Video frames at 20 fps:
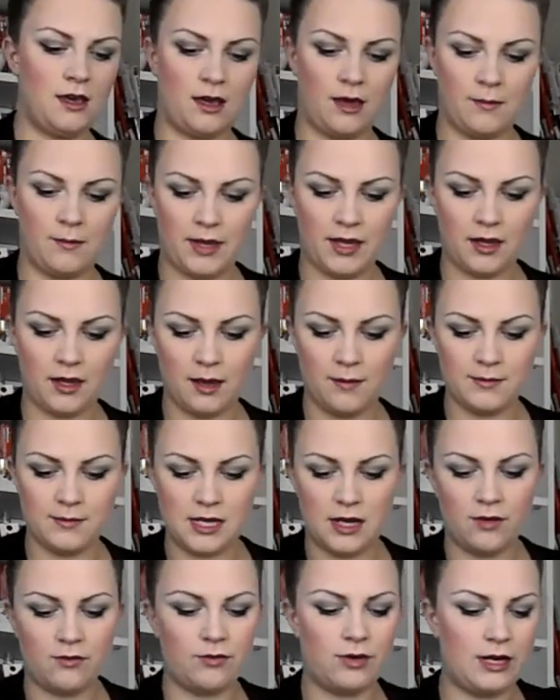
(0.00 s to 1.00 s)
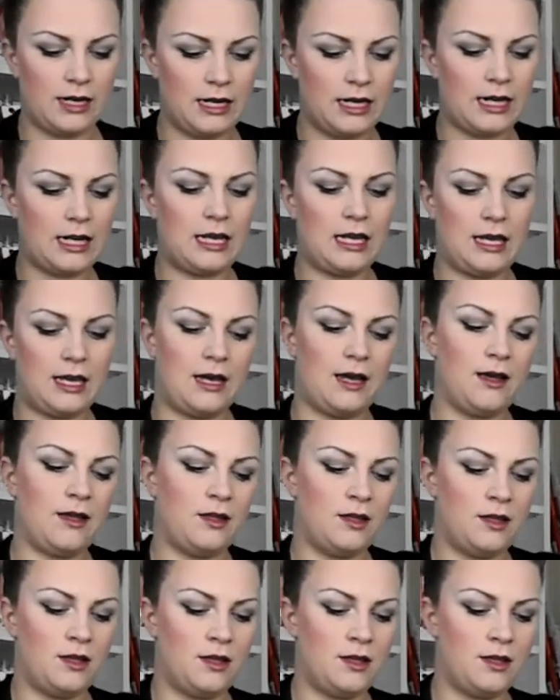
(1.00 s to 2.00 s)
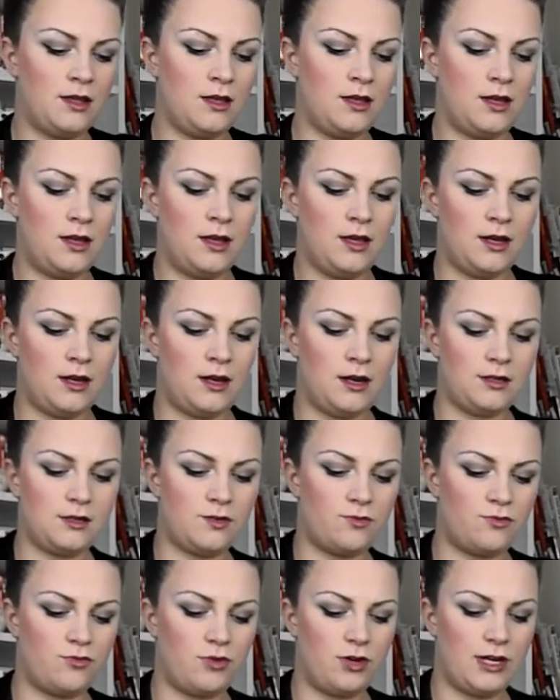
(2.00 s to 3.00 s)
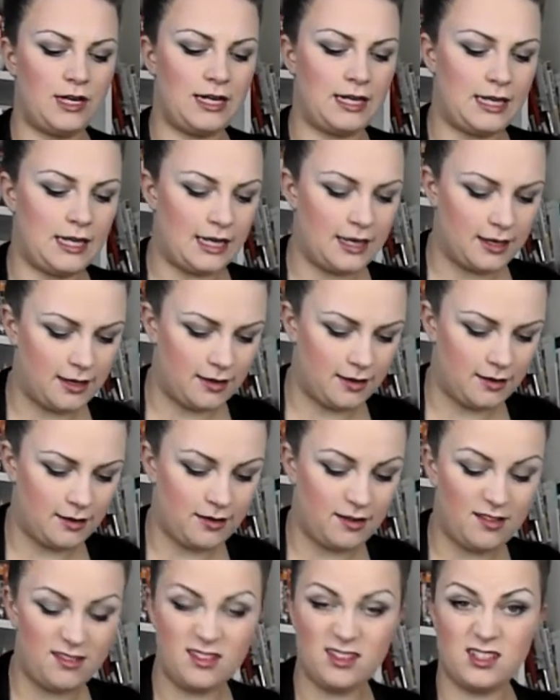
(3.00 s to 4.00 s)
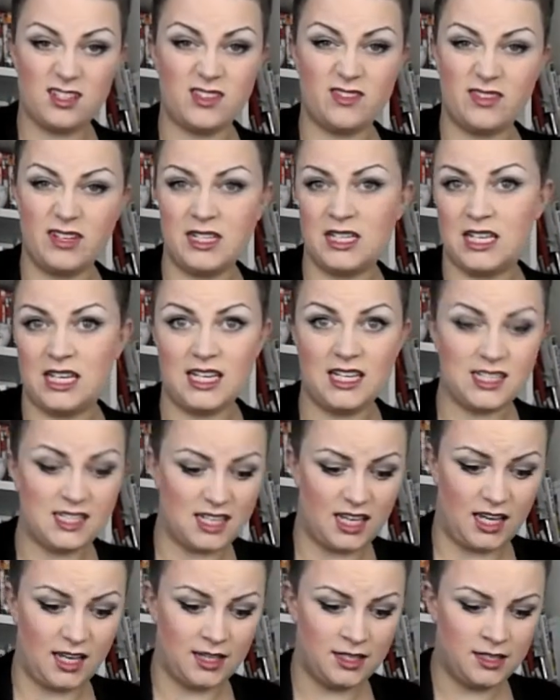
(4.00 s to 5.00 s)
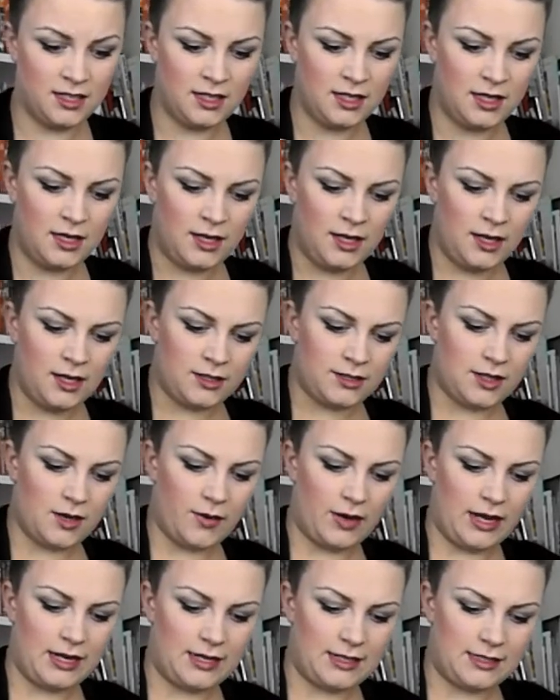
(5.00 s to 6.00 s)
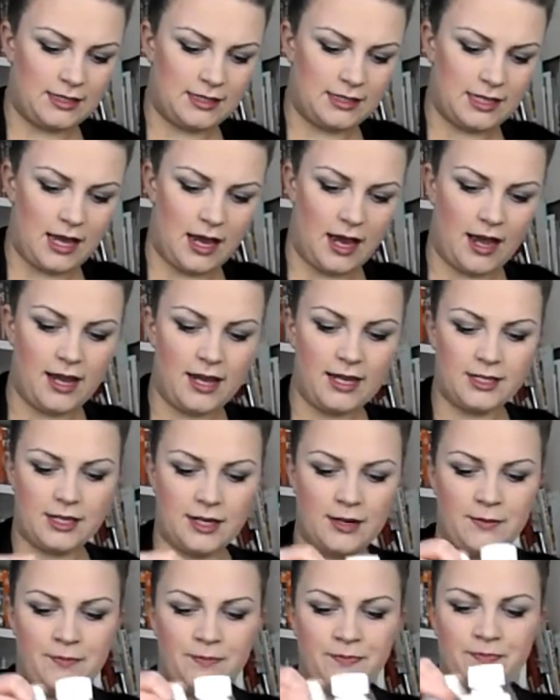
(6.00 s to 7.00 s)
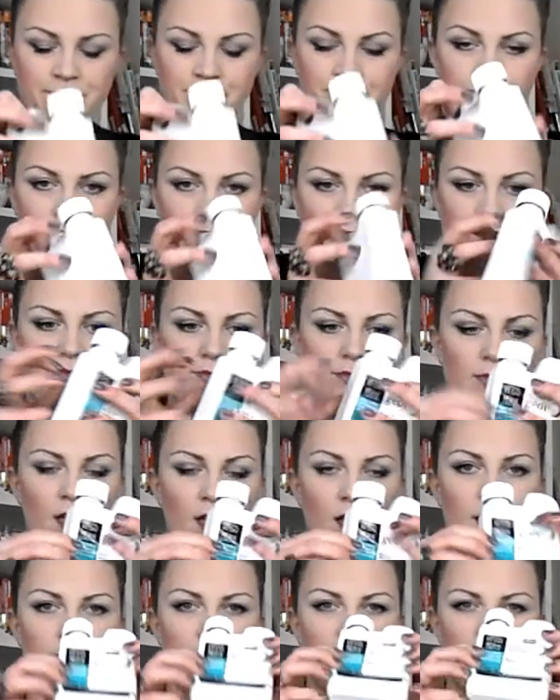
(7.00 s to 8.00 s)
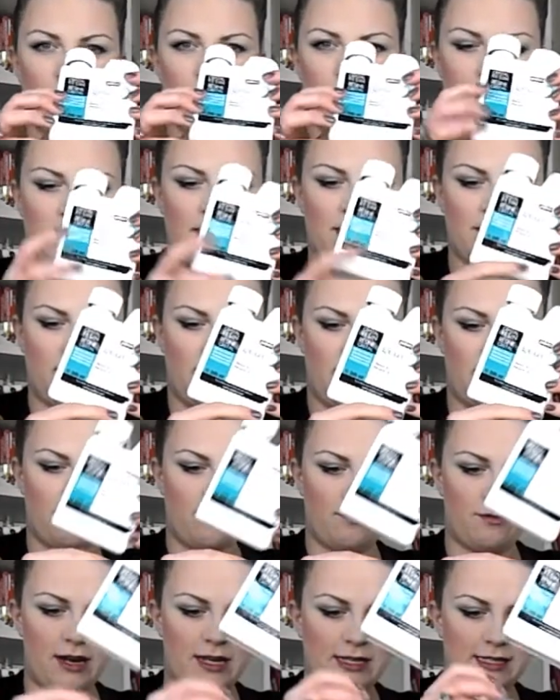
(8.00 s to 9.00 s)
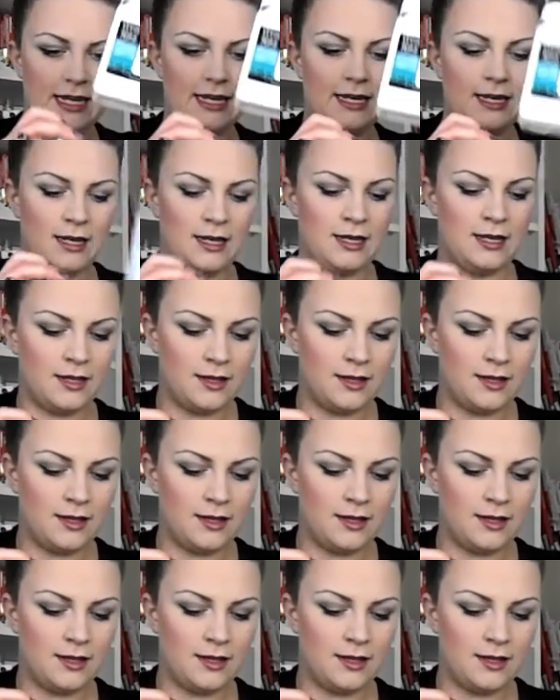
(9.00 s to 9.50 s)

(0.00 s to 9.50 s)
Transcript: It comes out really clear. It's just really easy. So inside you get a big thing of resin,